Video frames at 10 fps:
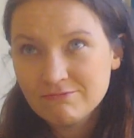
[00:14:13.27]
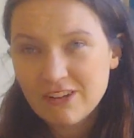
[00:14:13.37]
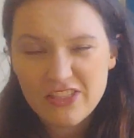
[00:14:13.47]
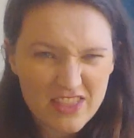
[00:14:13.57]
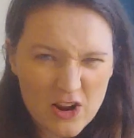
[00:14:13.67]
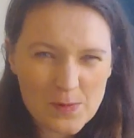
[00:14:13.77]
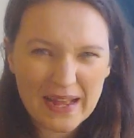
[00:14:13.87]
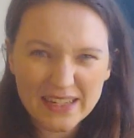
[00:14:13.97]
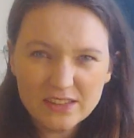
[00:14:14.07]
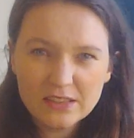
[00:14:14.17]
I think they're a
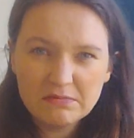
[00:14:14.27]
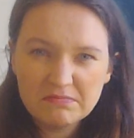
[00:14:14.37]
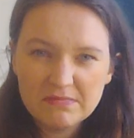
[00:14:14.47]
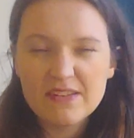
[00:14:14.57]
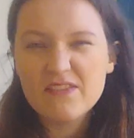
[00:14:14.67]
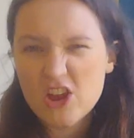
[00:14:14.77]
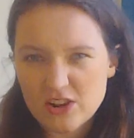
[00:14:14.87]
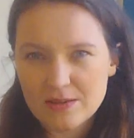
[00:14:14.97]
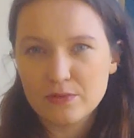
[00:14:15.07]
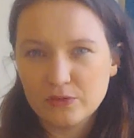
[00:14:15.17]
band. Never heard of
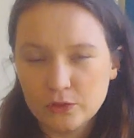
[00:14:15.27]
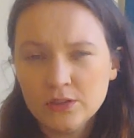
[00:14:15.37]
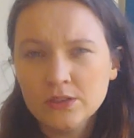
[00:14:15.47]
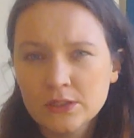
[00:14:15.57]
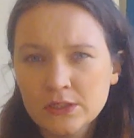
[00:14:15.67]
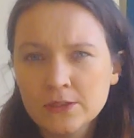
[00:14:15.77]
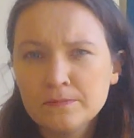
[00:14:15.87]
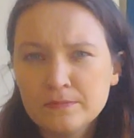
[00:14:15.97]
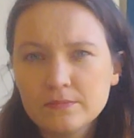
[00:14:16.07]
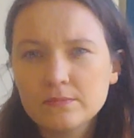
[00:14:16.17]
them before.
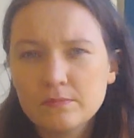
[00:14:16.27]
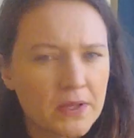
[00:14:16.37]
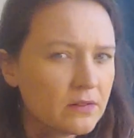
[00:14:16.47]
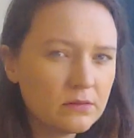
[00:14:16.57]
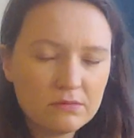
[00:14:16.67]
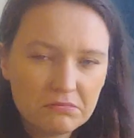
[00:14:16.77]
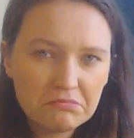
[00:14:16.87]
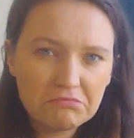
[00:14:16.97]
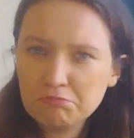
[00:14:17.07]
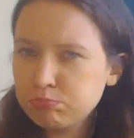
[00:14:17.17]
But
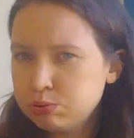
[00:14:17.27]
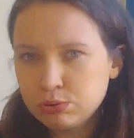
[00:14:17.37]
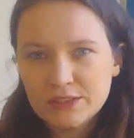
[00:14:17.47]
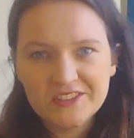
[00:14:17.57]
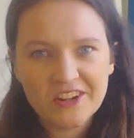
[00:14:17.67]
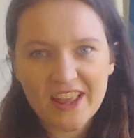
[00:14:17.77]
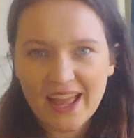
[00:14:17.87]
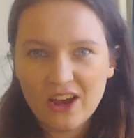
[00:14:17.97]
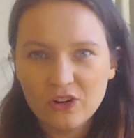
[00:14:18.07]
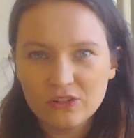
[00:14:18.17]
it's a night
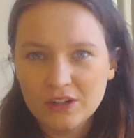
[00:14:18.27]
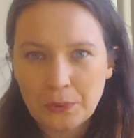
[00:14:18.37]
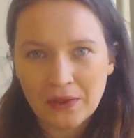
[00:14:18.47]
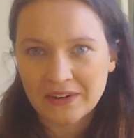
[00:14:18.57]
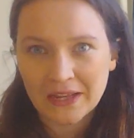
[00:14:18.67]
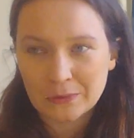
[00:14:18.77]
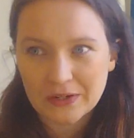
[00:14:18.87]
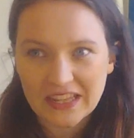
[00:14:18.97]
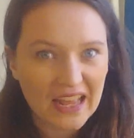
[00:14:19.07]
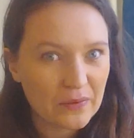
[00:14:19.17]
out. We haven't had
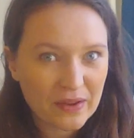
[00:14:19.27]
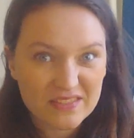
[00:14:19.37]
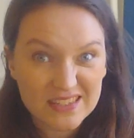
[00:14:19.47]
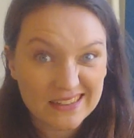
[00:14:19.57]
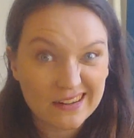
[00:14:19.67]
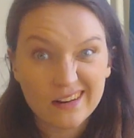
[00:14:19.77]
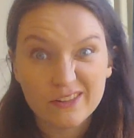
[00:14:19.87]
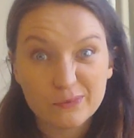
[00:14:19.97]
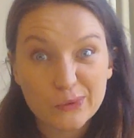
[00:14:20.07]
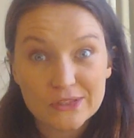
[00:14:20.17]
one yet. We haven't seen any
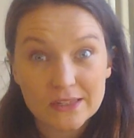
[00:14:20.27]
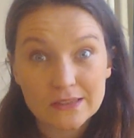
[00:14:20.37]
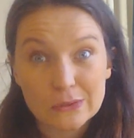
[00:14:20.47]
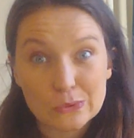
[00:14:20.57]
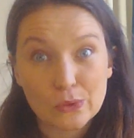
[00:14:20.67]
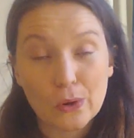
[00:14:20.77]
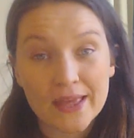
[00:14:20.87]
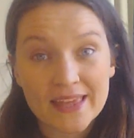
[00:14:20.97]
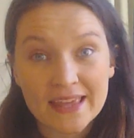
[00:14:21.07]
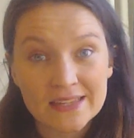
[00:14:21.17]
live music since we got here.